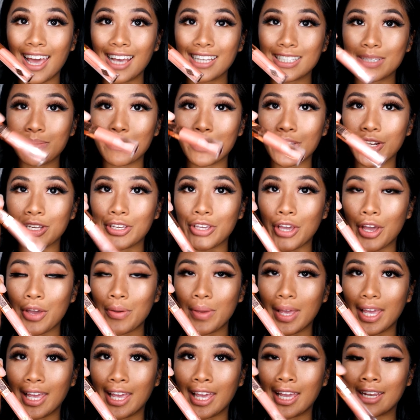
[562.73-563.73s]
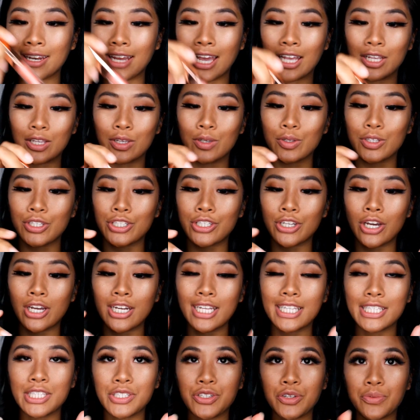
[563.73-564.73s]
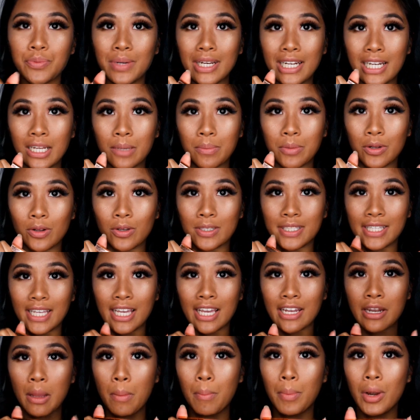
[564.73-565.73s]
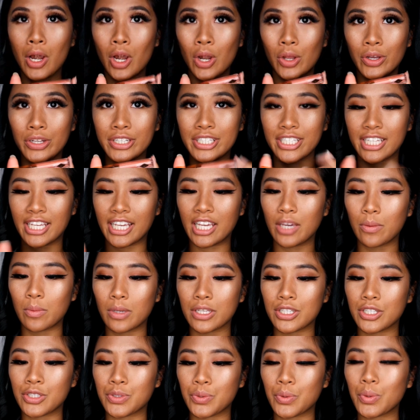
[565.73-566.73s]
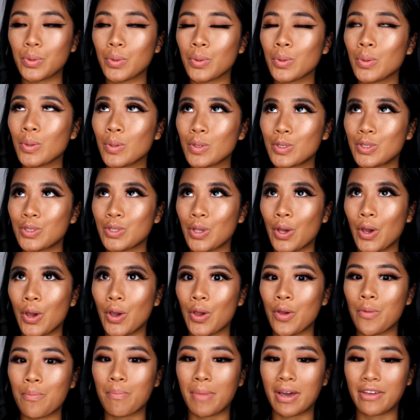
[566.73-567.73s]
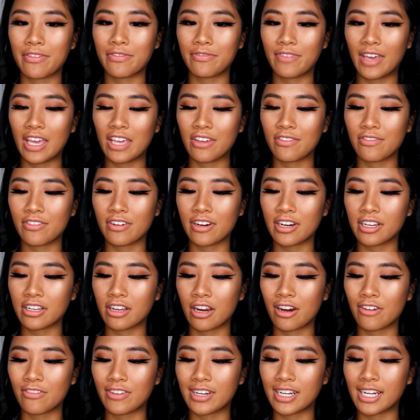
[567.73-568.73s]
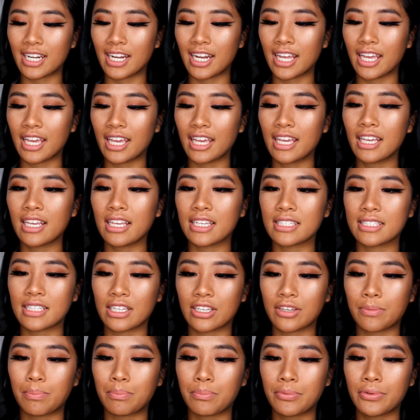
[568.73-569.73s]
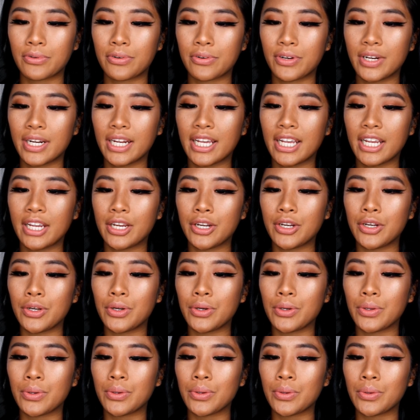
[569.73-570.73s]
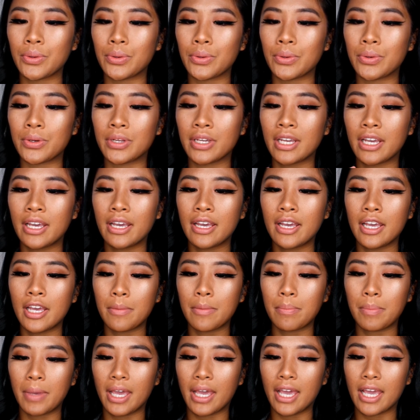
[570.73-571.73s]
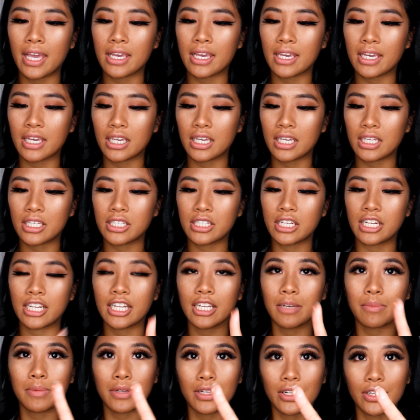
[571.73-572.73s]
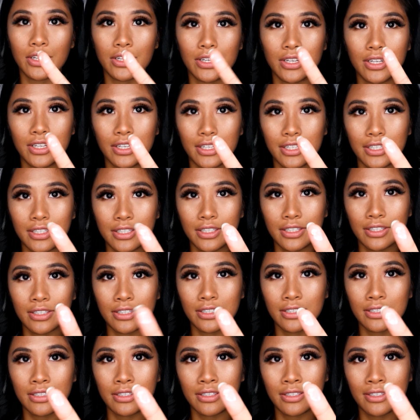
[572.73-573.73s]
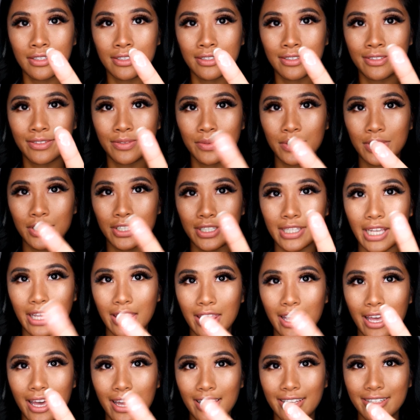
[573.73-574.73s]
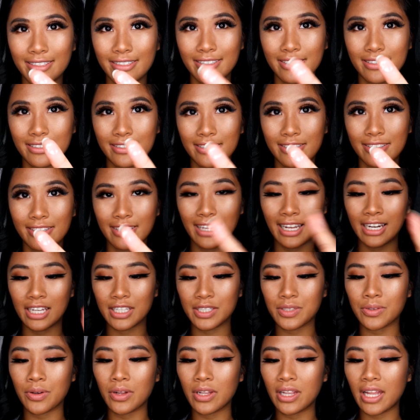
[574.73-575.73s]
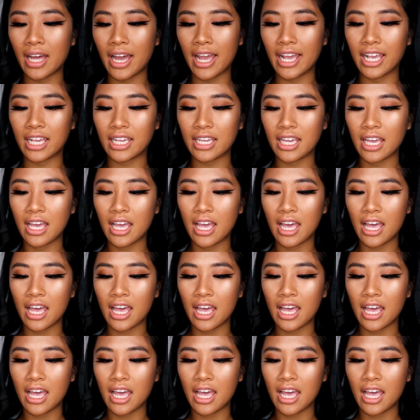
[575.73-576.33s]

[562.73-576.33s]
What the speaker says: I'm gonna go in and use Charlotte Tilbury Lip Gloss in Blondie, which is also my favorite currently. It's like a pretty nude pinkish lip gloss, which is like that, and it's got like